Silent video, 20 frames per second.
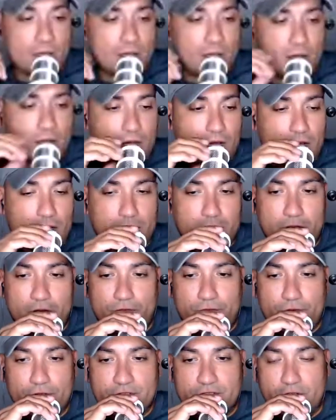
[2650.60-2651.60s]
You know,
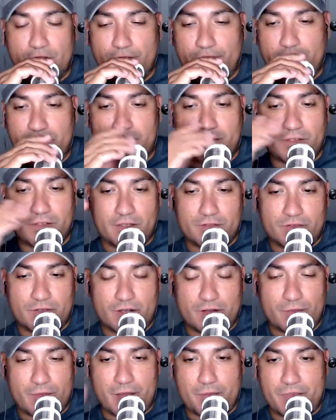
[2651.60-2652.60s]
first off, it's none
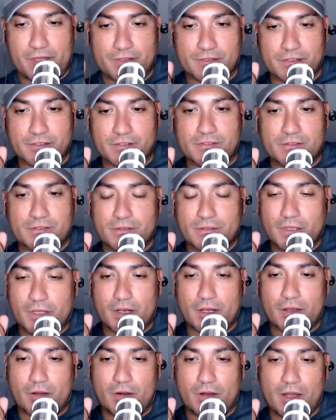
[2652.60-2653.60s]
of my business. You
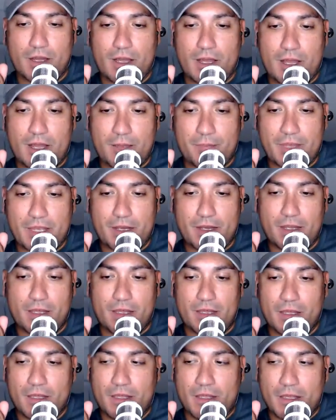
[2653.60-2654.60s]
know, I mean,
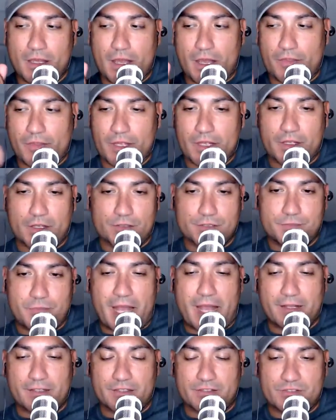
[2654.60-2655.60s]
I think it goes
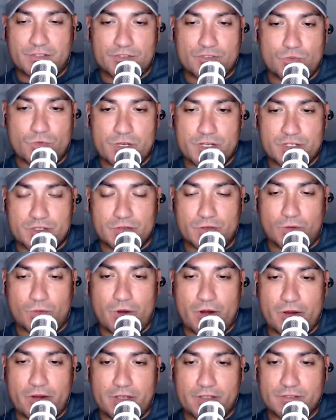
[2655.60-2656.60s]
back to situational
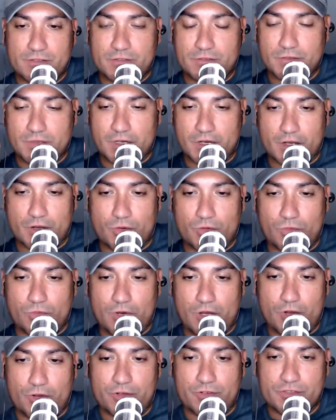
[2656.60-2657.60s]
awareness. You
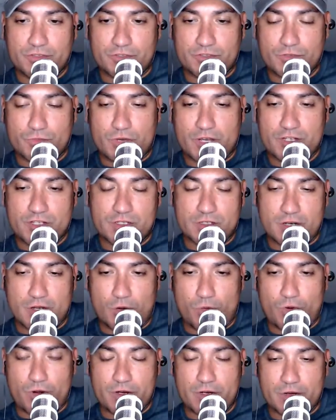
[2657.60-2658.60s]
know your situation, know
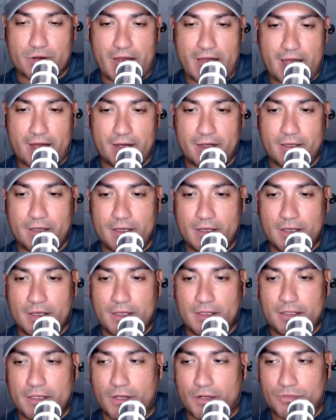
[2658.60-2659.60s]
where you're at.
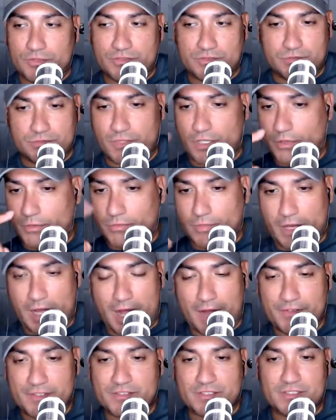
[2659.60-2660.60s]
You know,
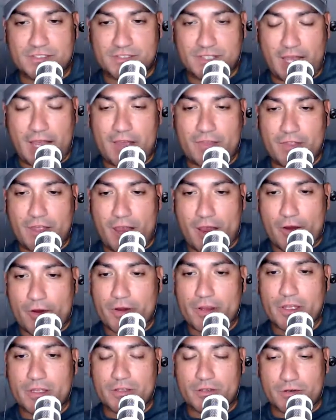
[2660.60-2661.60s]
obviously scan the
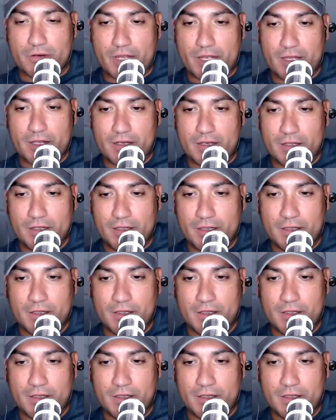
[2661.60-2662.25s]
area you're in.